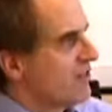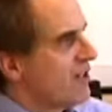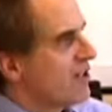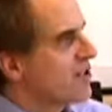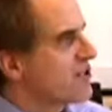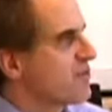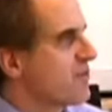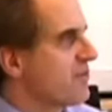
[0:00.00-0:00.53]

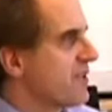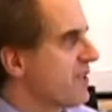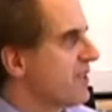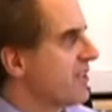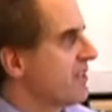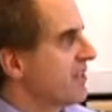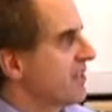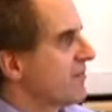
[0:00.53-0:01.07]
Avago's been
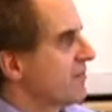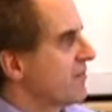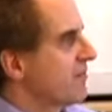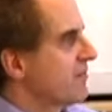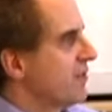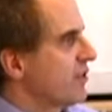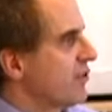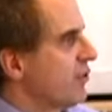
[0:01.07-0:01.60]
making
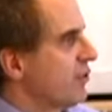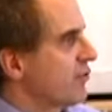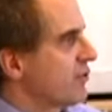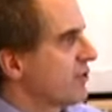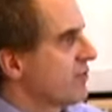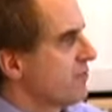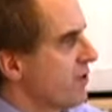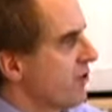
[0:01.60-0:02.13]
encoder
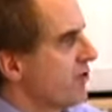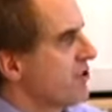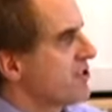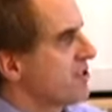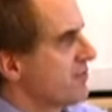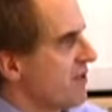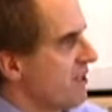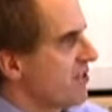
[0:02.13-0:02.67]
components
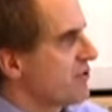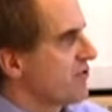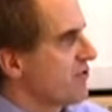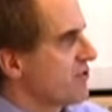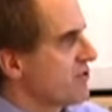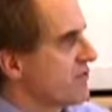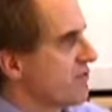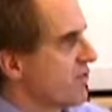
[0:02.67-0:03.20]
and
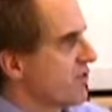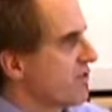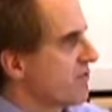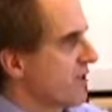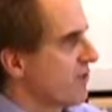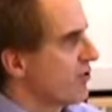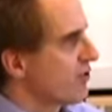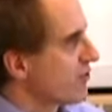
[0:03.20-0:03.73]
modules for
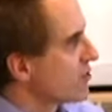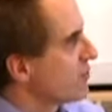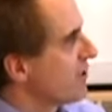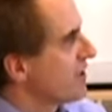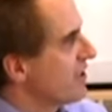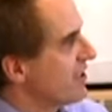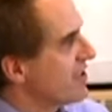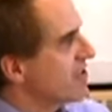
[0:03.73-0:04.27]
probably over
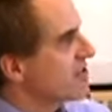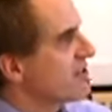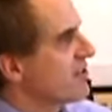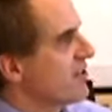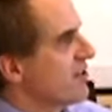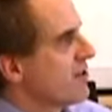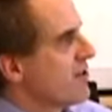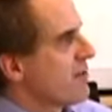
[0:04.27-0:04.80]
20 years.
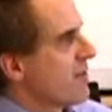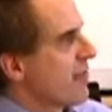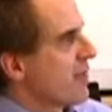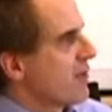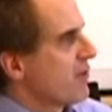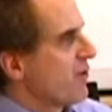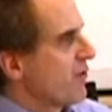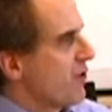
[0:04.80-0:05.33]

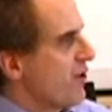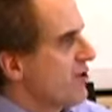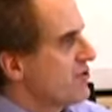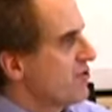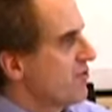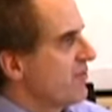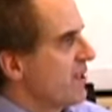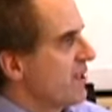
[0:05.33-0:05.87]
But we
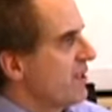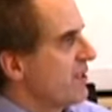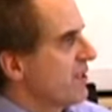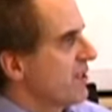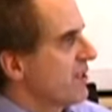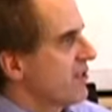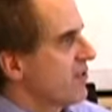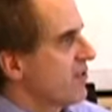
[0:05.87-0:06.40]
also make
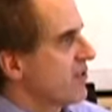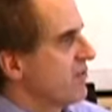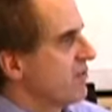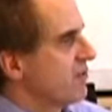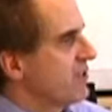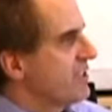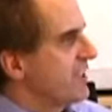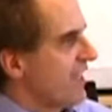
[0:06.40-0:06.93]
the
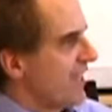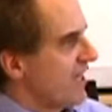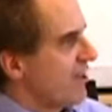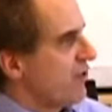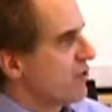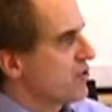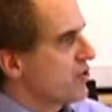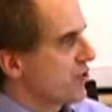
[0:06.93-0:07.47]
complete
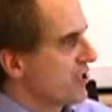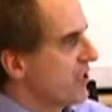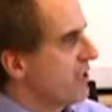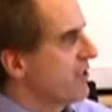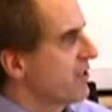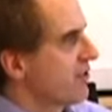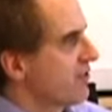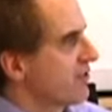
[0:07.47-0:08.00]
housed or kit
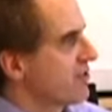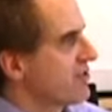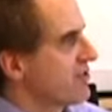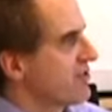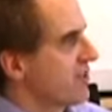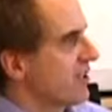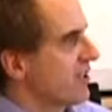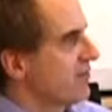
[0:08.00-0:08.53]

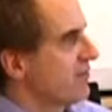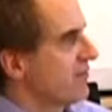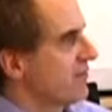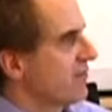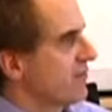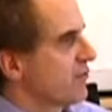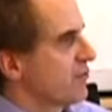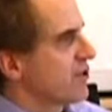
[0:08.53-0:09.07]
encoders
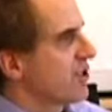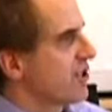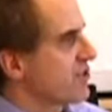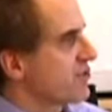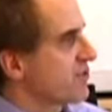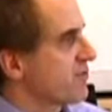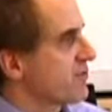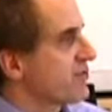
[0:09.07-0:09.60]
for the
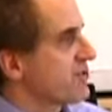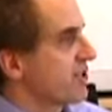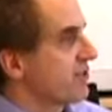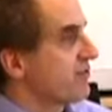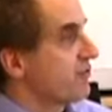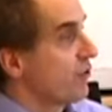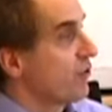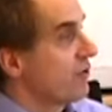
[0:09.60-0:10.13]
customers
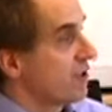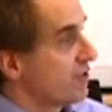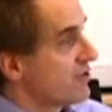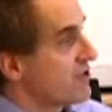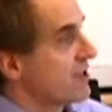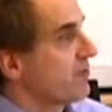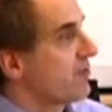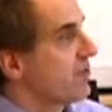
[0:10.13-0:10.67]
that don't want to
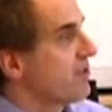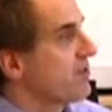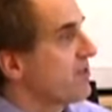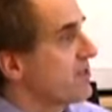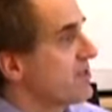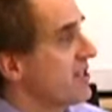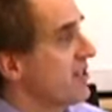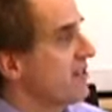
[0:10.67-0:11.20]
assemble them
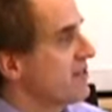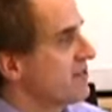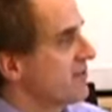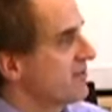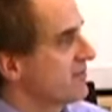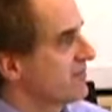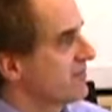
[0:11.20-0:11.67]
themselves.